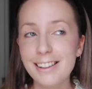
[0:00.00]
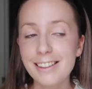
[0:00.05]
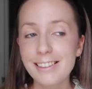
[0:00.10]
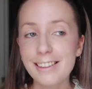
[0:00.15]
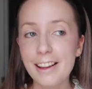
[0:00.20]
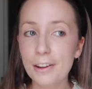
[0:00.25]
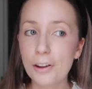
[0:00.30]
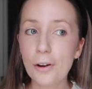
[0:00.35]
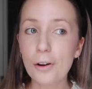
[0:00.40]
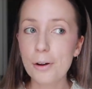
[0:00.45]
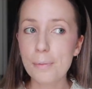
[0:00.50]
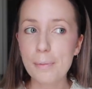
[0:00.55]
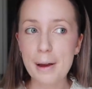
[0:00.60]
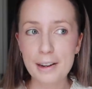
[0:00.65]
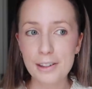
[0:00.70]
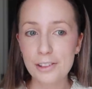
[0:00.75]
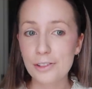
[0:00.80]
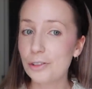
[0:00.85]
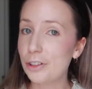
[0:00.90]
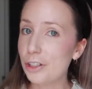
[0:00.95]
they got
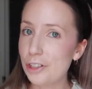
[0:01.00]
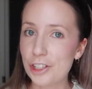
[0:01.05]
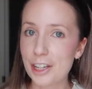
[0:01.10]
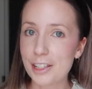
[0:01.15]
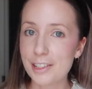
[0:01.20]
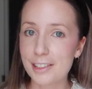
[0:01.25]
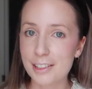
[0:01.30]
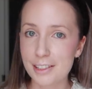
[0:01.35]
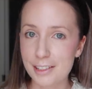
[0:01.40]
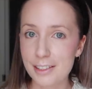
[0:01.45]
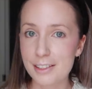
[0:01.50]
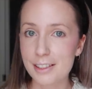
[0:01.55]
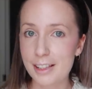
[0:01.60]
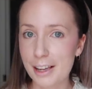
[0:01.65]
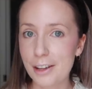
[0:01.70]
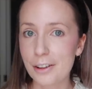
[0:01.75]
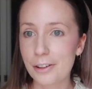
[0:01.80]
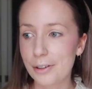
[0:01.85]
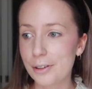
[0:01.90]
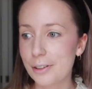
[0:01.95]
about as good a justice as they
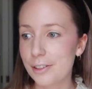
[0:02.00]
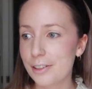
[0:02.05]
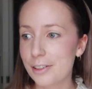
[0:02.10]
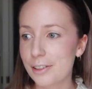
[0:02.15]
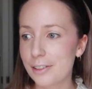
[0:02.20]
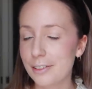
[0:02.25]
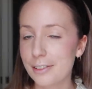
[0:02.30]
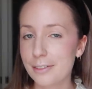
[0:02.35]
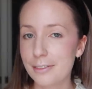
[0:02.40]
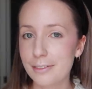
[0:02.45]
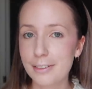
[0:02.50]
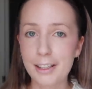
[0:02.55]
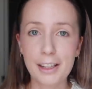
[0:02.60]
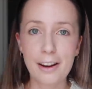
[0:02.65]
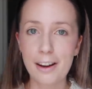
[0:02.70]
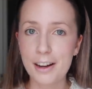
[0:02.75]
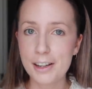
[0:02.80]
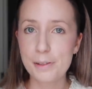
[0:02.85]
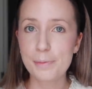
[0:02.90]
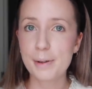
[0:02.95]
could. The
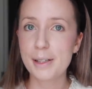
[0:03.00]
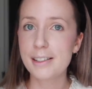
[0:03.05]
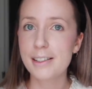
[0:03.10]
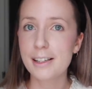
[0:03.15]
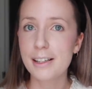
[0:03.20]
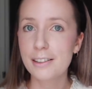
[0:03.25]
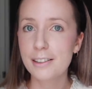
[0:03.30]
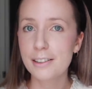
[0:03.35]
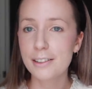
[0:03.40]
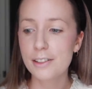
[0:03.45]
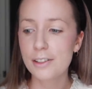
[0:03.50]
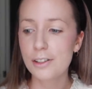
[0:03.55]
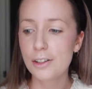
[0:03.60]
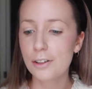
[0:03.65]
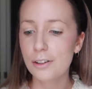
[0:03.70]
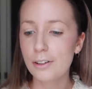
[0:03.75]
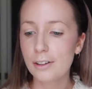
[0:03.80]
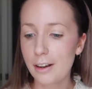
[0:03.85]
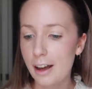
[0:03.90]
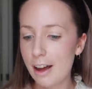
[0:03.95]
guy's been sentenced
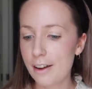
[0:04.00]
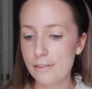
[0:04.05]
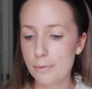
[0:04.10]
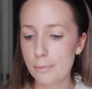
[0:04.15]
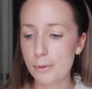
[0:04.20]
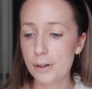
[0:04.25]
to life in